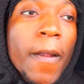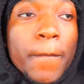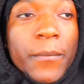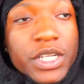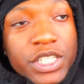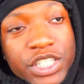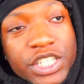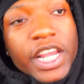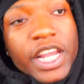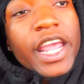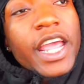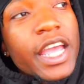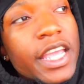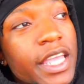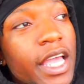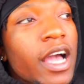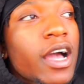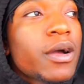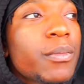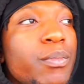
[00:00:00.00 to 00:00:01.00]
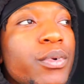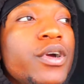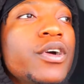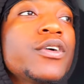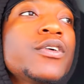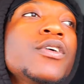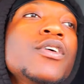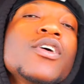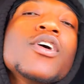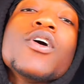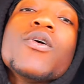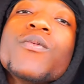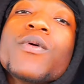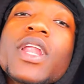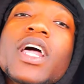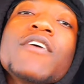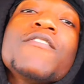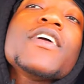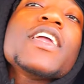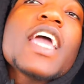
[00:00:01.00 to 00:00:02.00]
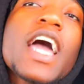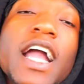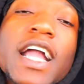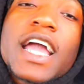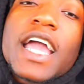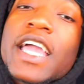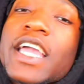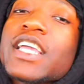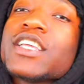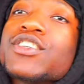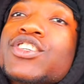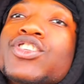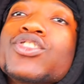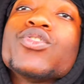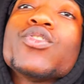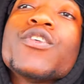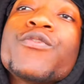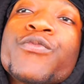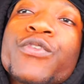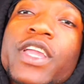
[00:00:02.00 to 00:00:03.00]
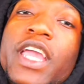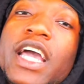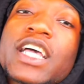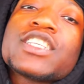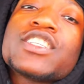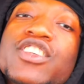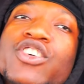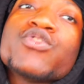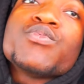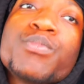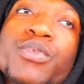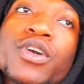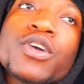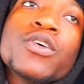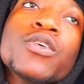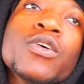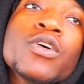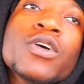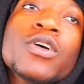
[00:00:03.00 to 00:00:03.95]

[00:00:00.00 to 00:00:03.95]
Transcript: But yeah, y'all, bro. Whatever y'all got in store for yourself, bro,